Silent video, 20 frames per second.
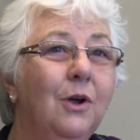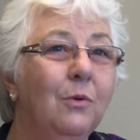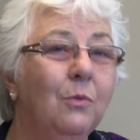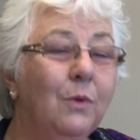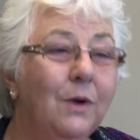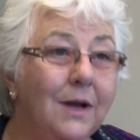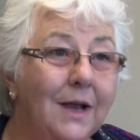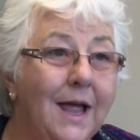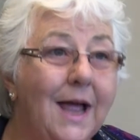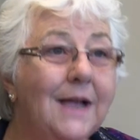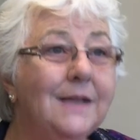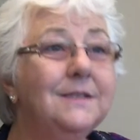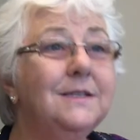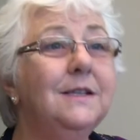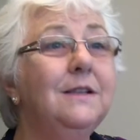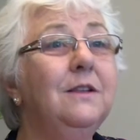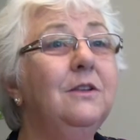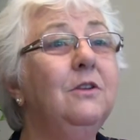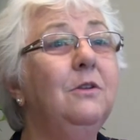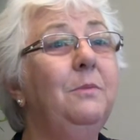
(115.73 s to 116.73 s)
relax a
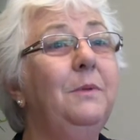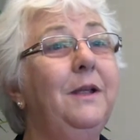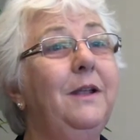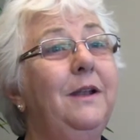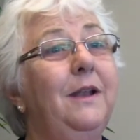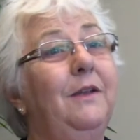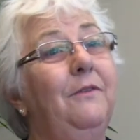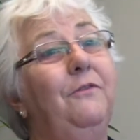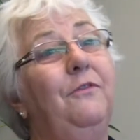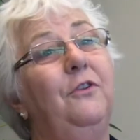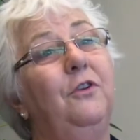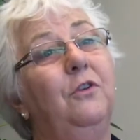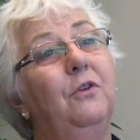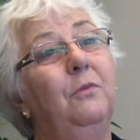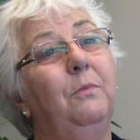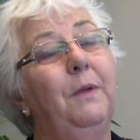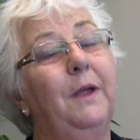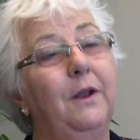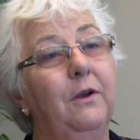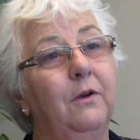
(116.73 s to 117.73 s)
little bit and feel
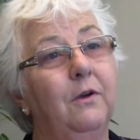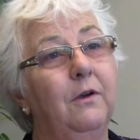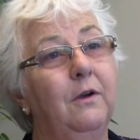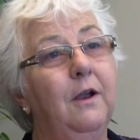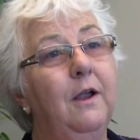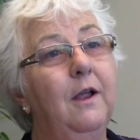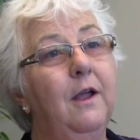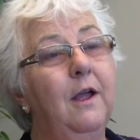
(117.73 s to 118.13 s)
better